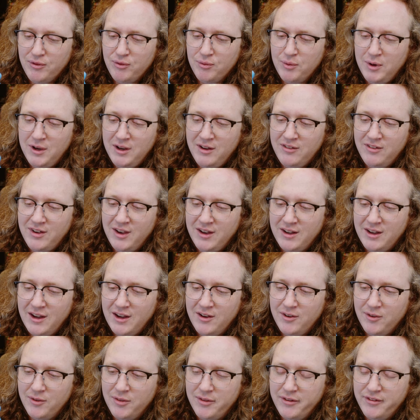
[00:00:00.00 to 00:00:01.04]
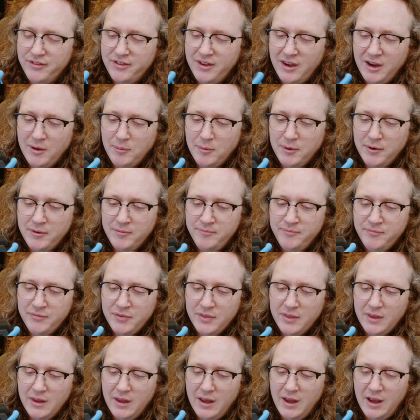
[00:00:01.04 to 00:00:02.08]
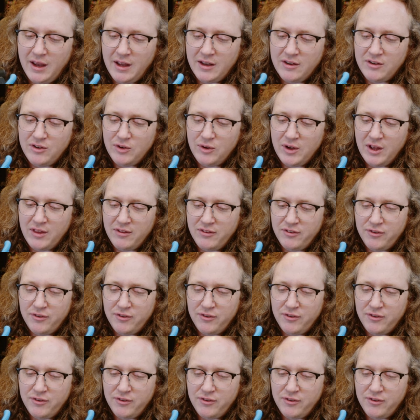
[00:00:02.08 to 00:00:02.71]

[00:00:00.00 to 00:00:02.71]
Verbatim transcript: that's reared its head again on this camera, and you get